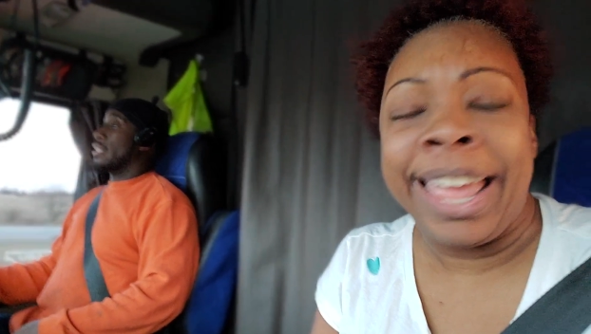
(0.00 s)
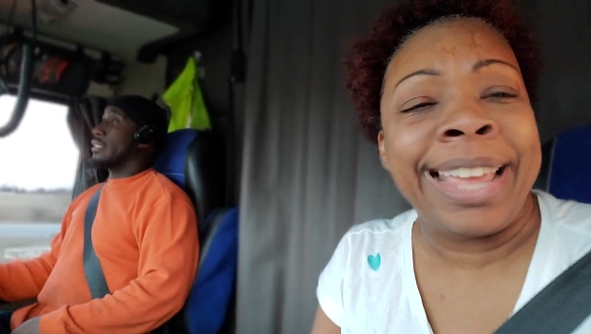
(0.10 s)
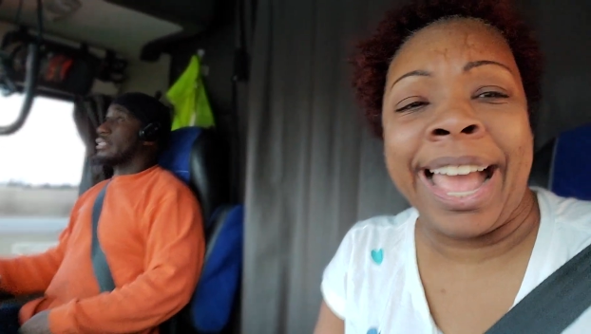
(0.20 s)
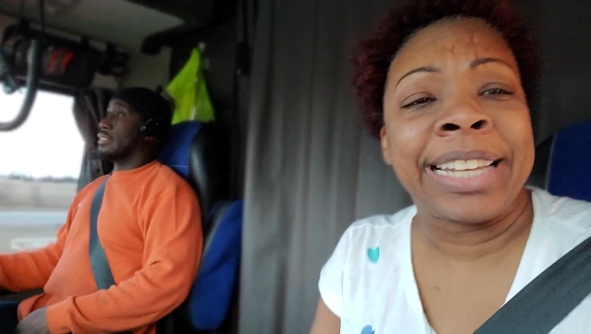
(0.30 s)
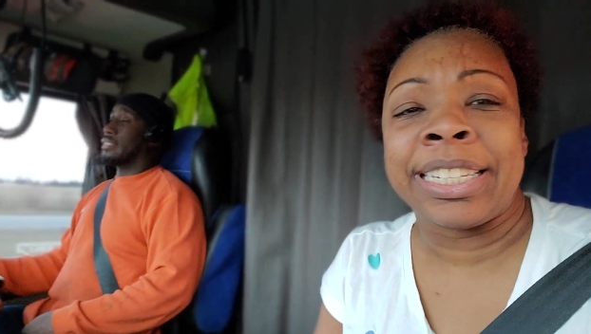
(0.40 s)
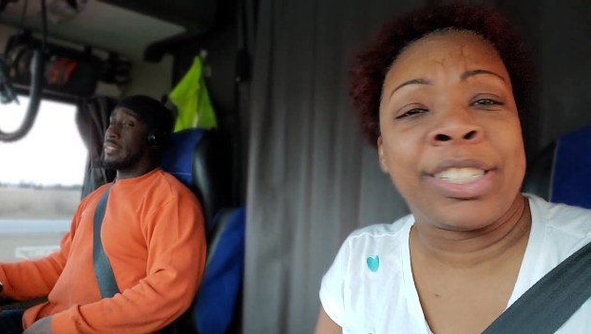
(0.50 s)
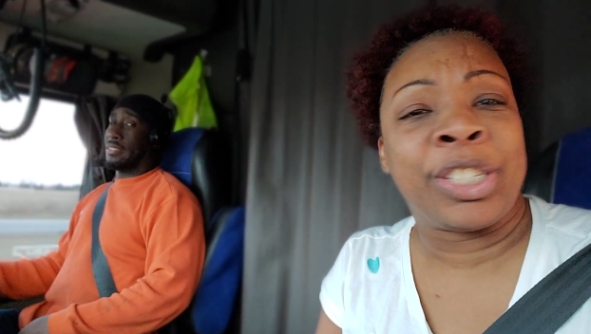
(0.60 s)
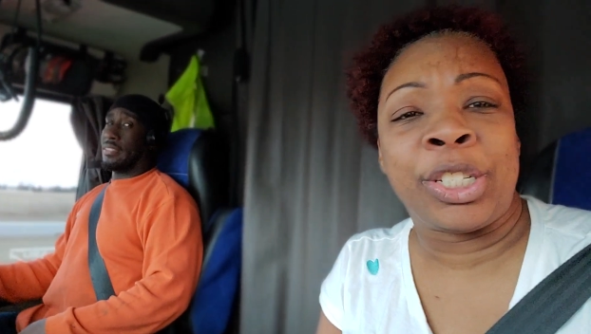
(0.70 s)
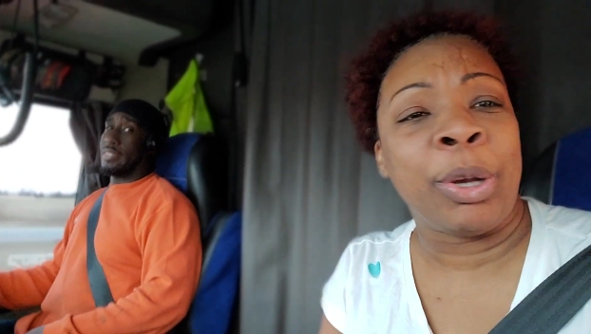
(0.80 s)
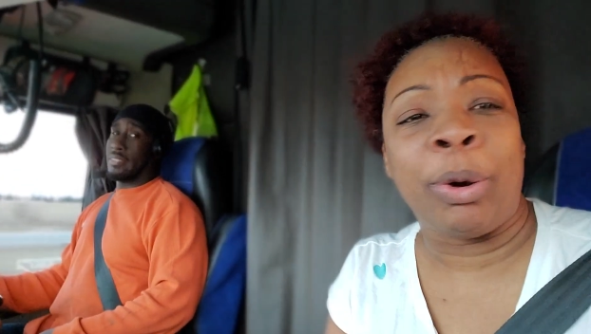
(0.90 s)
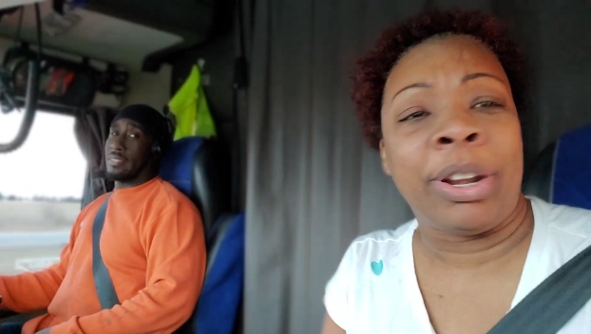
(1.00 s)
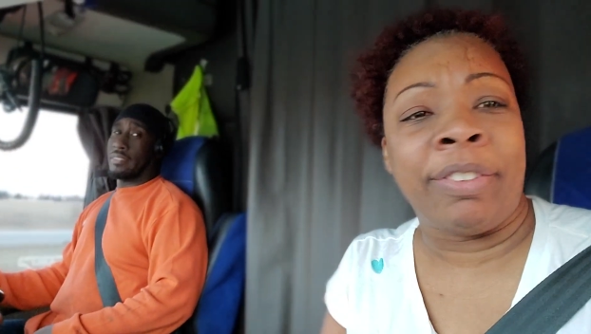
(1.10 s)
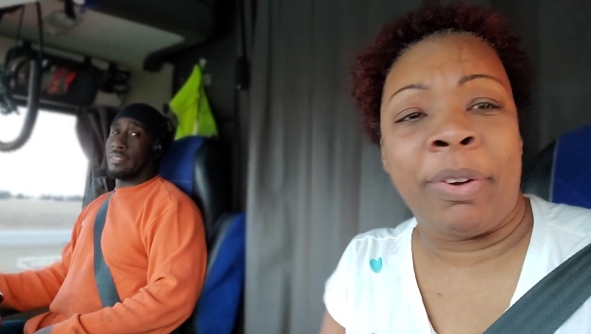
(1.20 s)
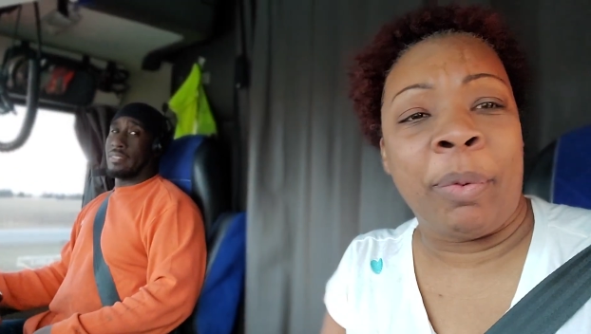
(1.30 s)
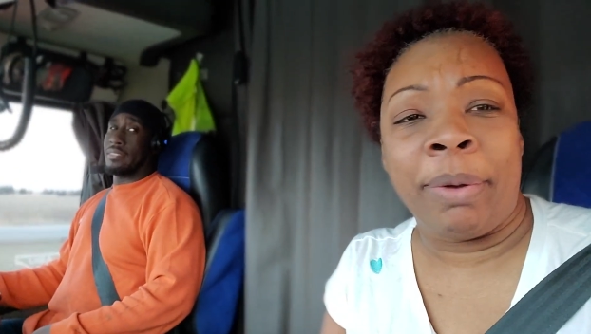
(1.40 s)
Speaker 1: and got this jewel
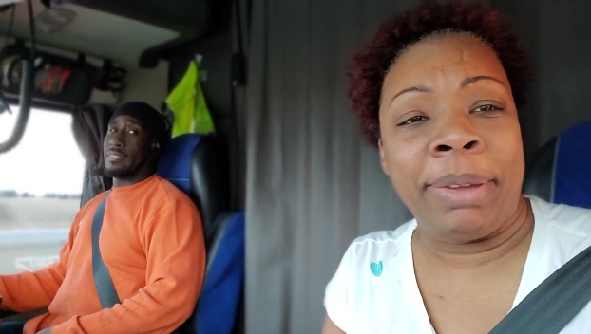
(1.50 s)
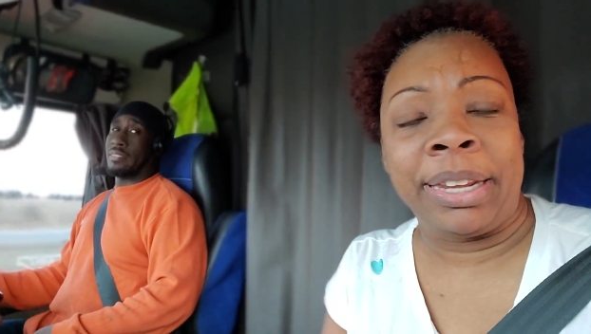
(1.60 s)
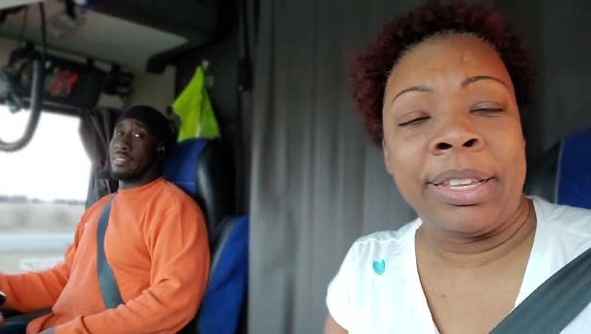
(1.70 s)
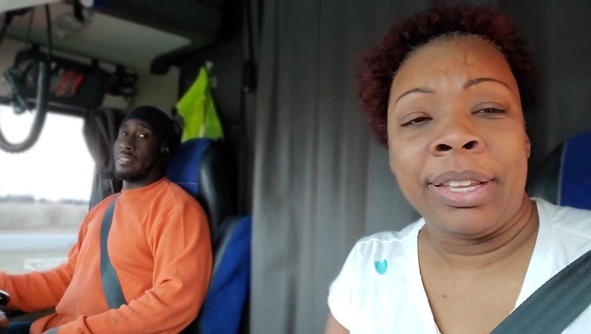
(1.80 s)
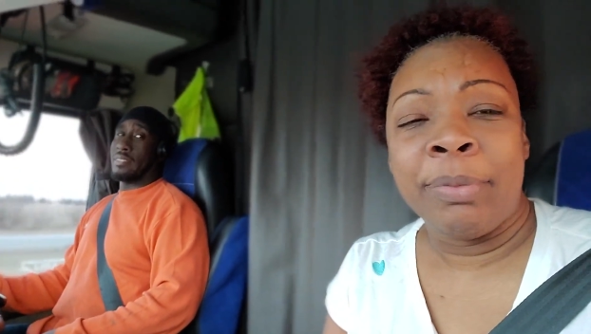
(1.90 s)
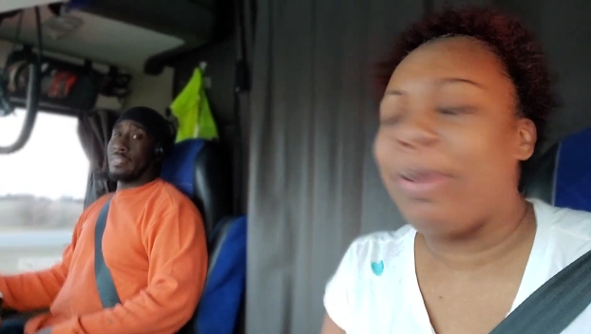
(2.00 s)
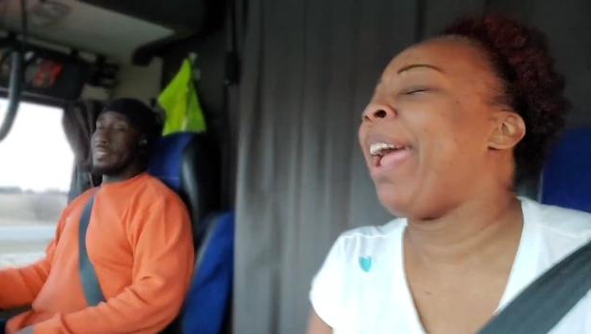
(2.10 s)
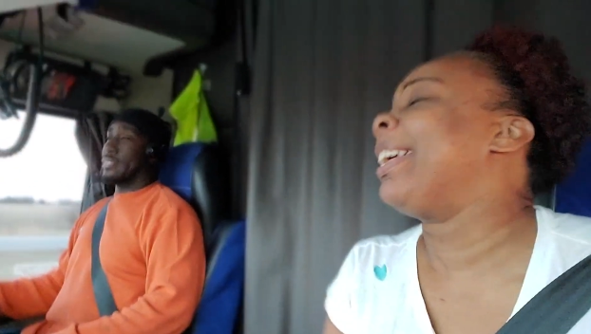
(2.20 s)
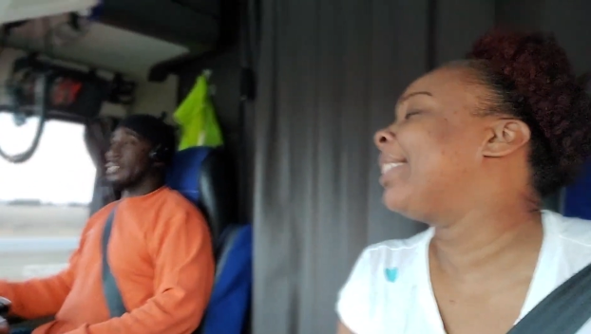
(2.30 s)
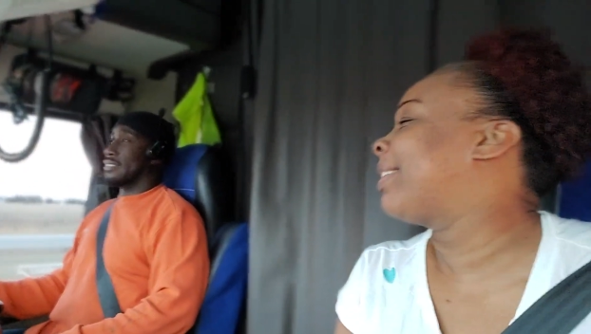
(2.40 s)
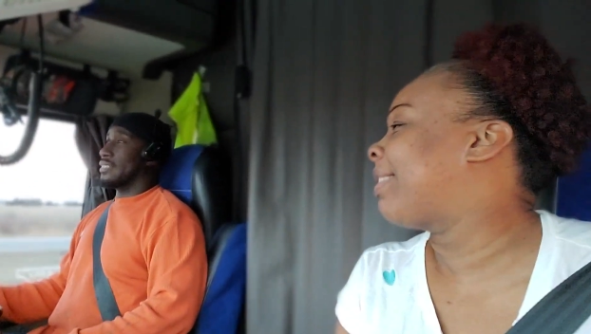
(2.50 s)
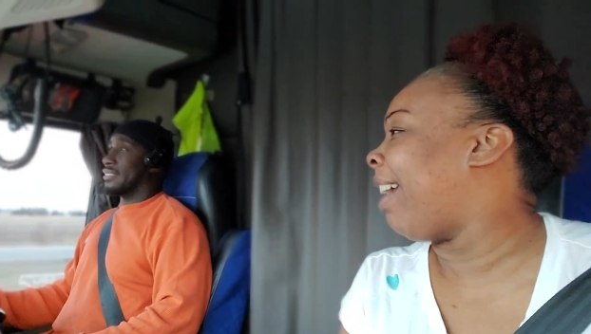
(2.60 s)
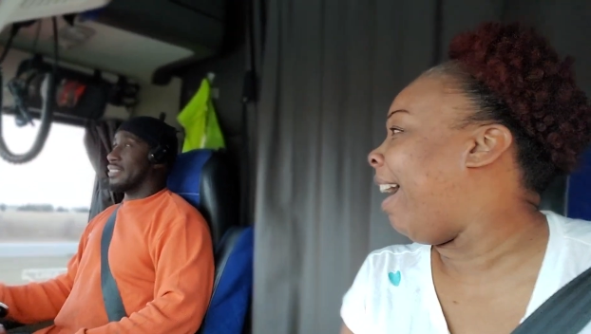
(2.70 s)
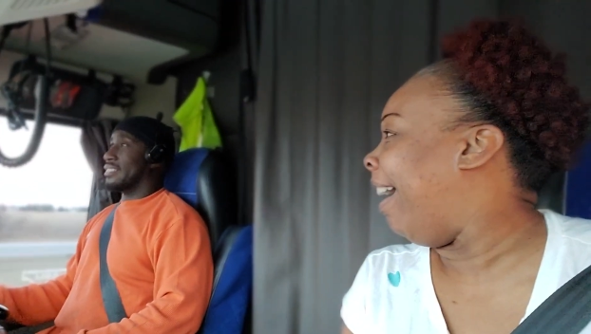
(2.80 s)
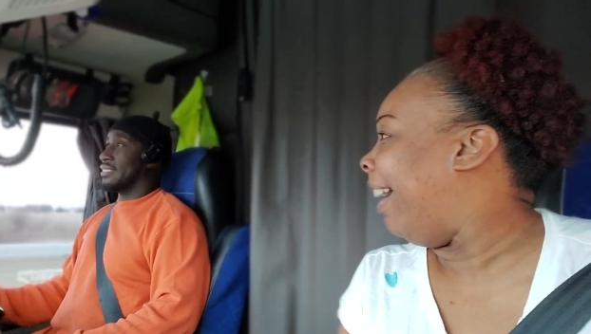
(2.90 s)
of a woman. Praise
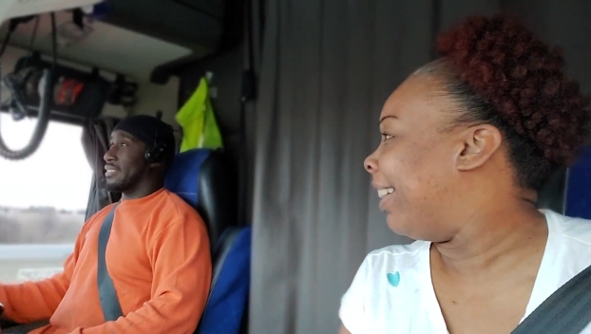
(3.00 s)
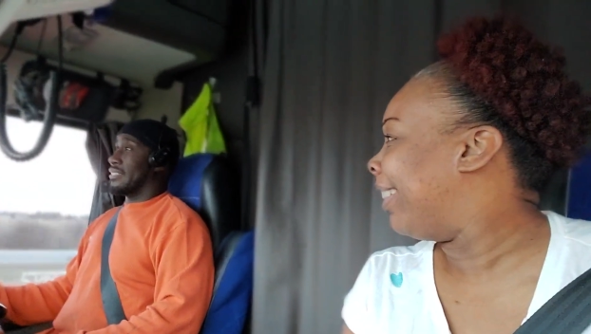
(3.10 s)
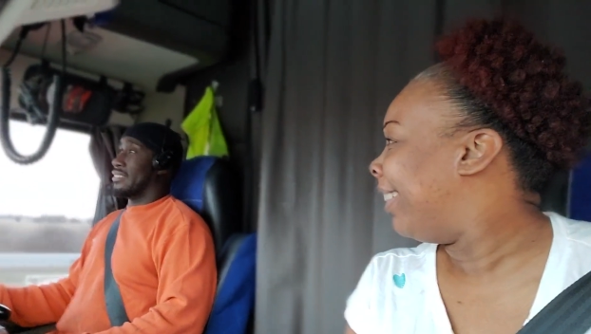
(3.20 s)
God.